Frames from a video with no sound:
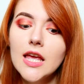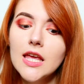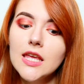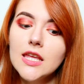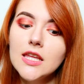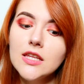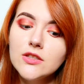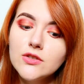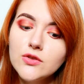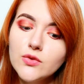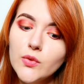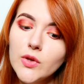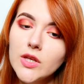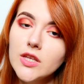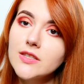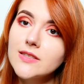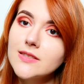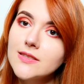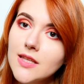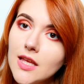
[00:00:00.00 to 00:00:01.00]
into
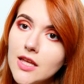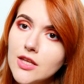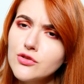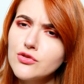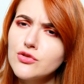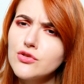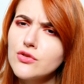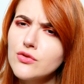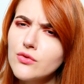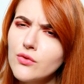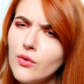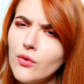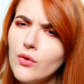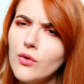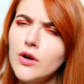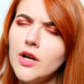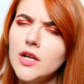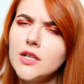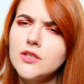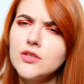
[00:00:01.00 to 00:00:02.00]
extension
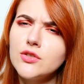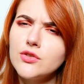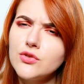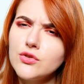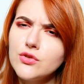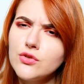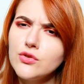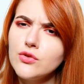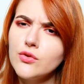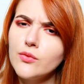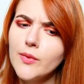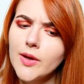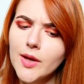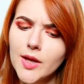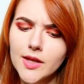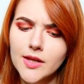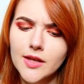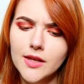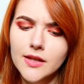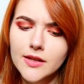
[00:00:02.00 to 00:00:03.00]
cords too
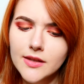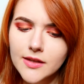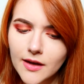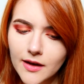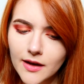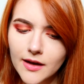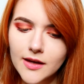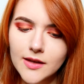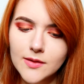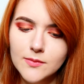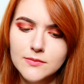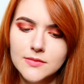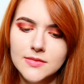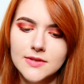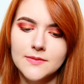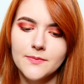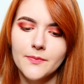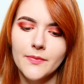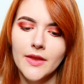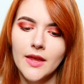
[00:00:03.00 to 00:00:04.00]
many
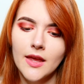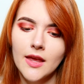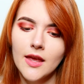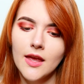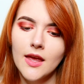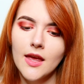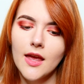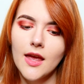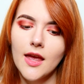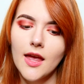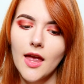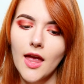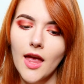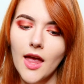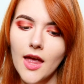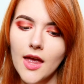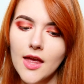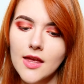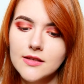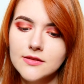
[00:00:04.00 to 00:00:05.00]
times
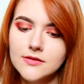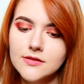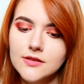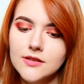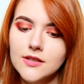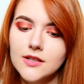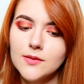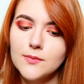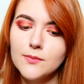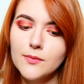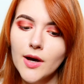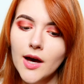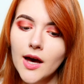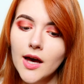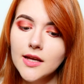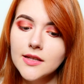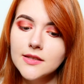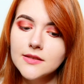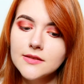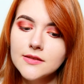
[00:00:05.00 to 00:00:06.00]
and
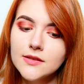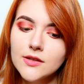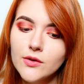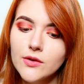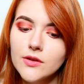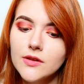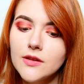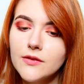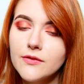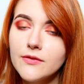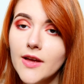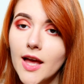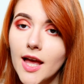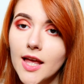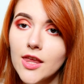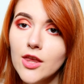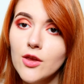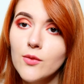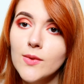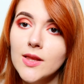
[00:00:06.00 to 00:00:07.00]
combined the
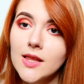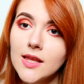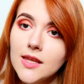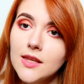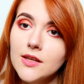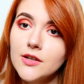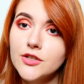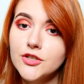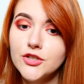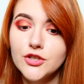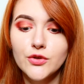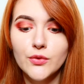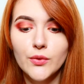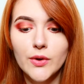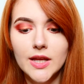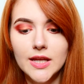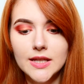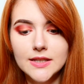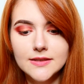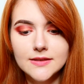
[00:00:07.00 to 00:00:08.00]
vacuum cleaner to
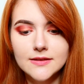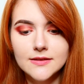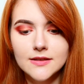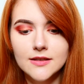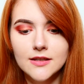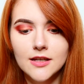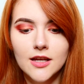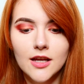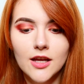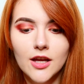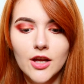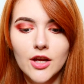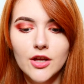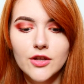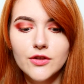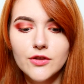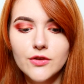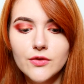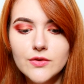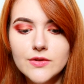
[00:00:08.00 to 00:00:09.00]
it
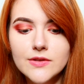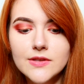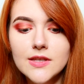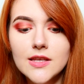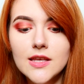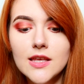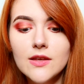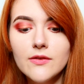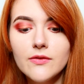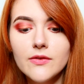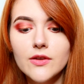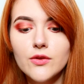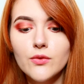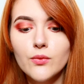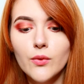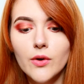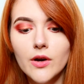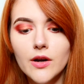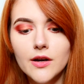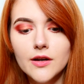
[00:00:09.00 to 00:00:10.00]
to see if it
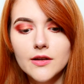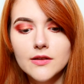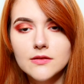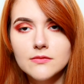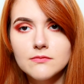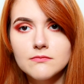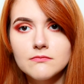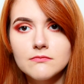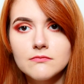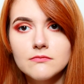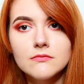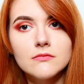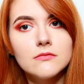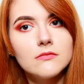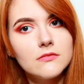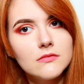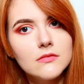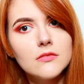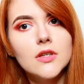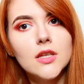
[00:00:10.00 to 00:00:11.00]
worked.
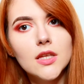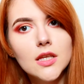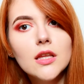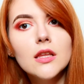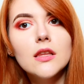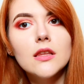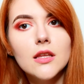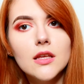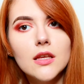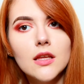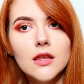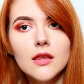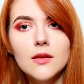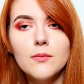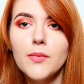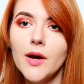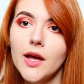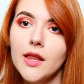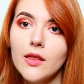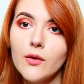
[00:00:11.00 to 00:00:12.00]
It did,
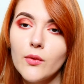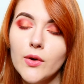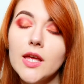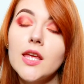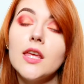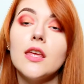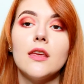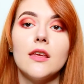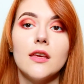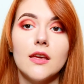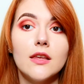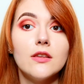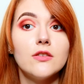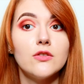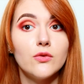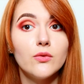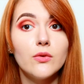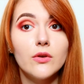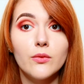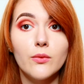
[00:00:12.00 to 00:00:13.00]
by the way, in
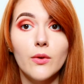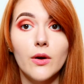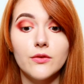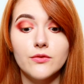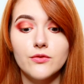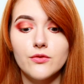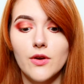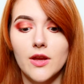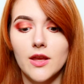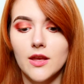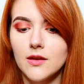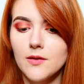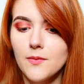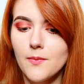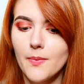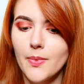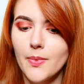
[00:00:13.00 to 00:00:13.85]
case you were wondering.